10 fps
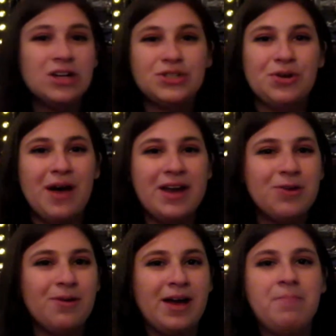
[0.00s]
So
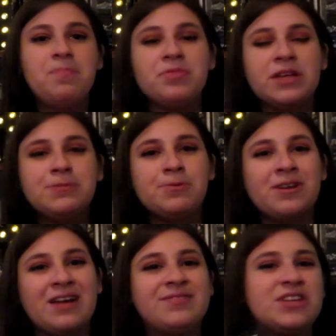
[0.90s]
anyway, this
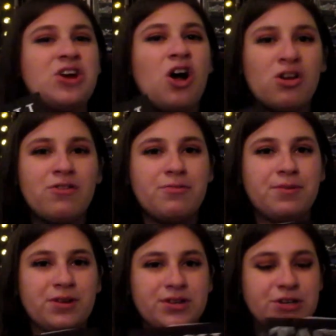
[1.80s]
book I've seen all over
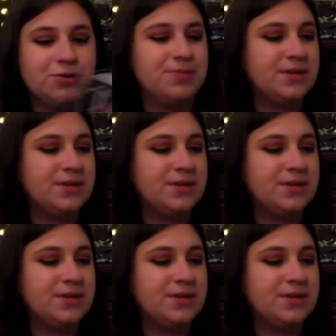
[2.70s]
BookTube.